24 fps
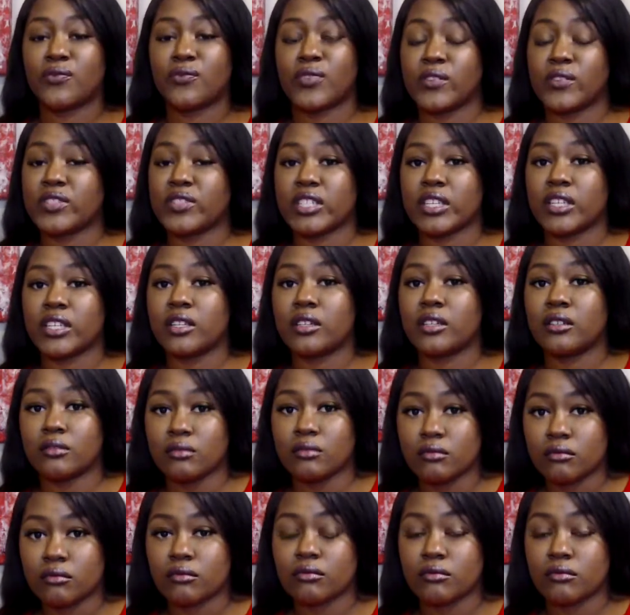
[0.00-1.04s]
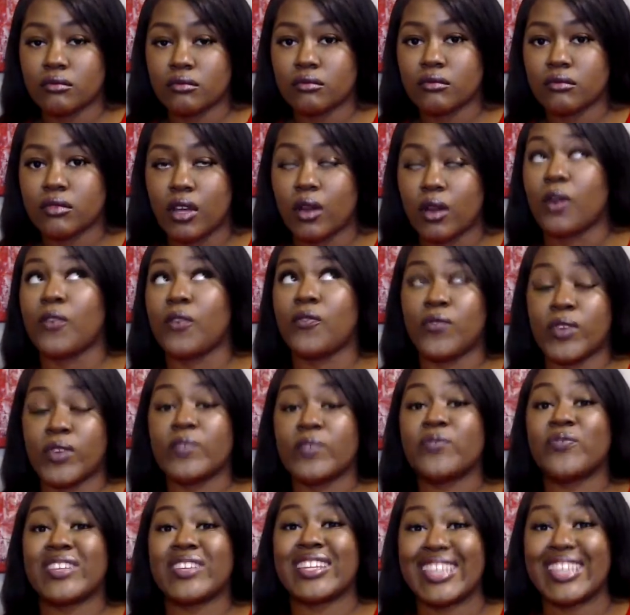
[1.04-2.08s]

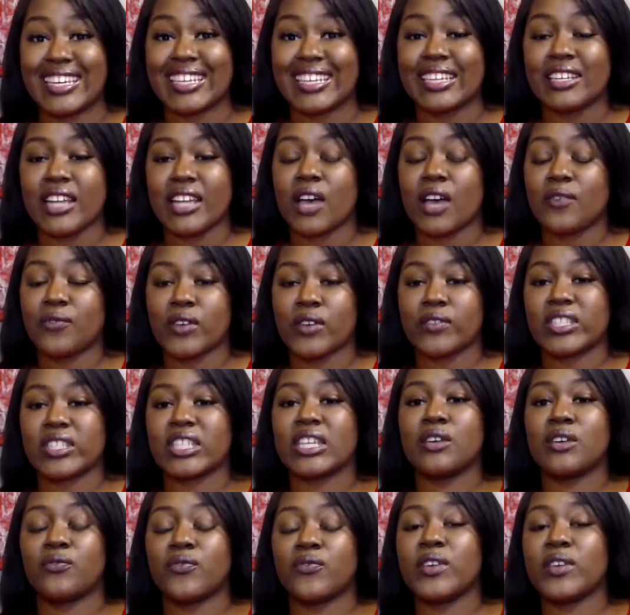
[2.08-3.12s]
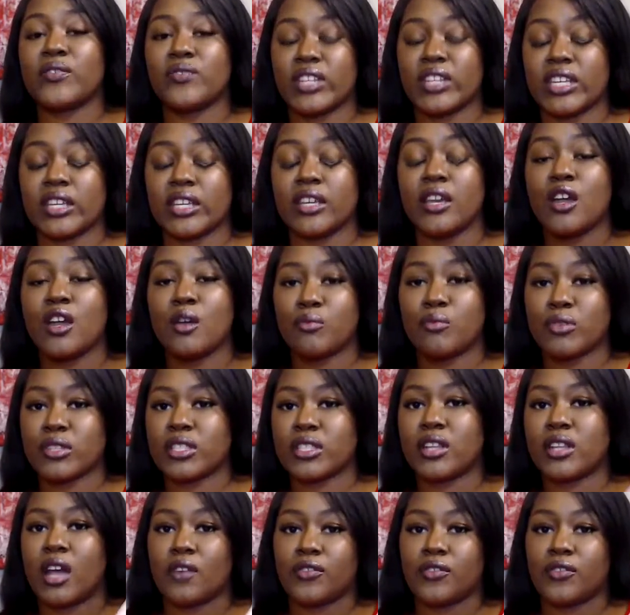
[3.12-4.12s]
50%